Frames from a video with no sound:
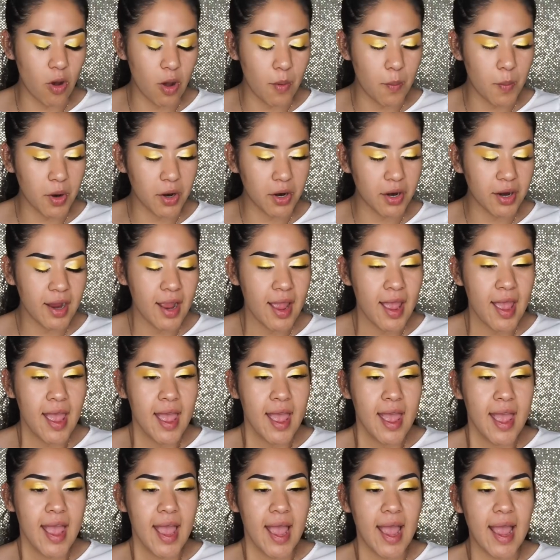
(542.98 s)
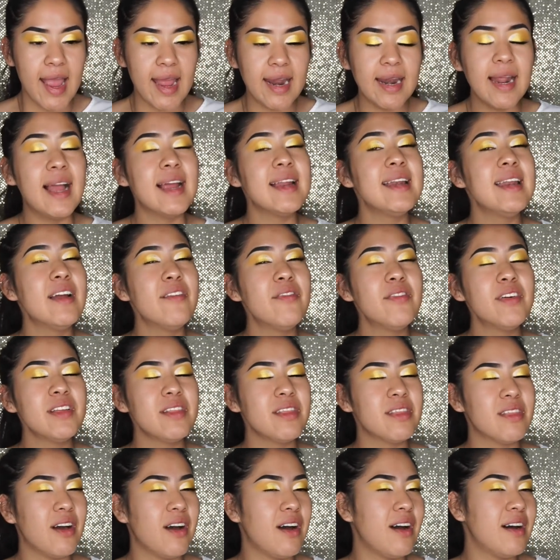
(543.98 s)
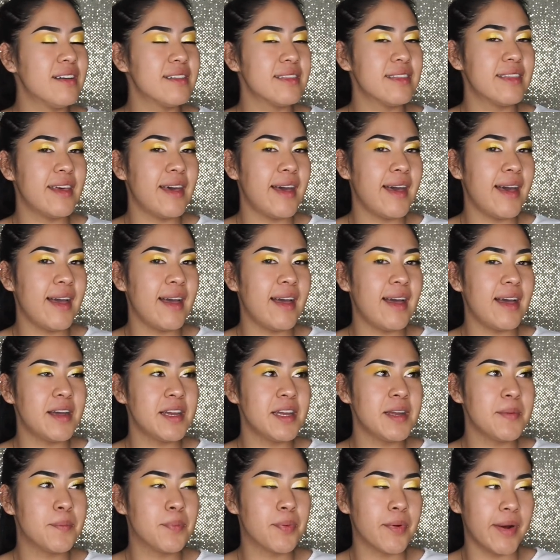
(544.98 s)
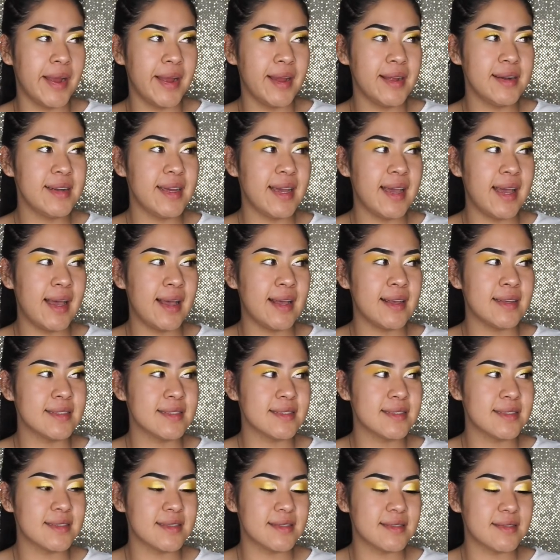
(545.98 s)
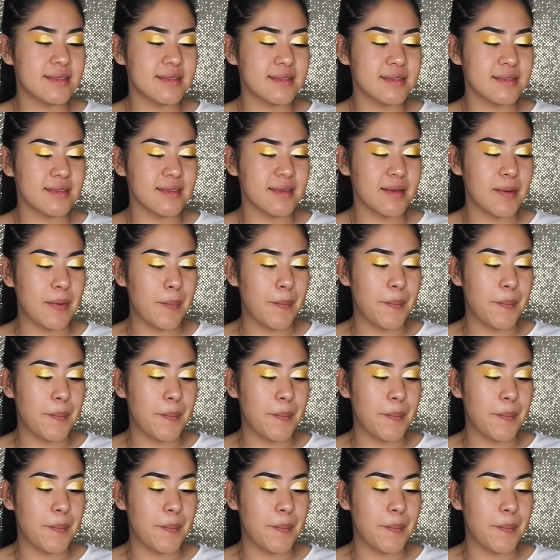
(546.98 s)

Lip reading: Walmart, and I never thought that a brand as